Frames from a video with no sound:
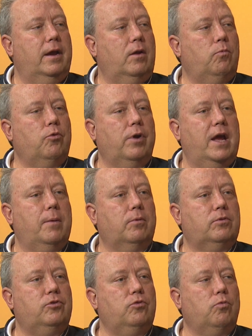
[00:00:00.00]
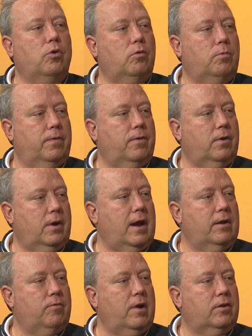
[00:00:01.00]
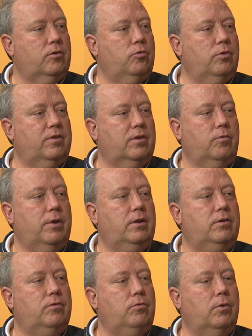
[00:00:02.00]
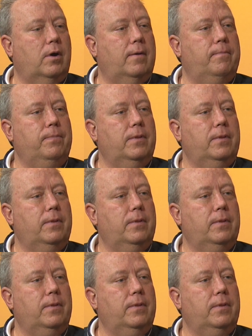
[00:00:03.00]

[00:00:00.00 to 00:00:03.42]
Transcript: and we're able to work with our contractor who has agreed to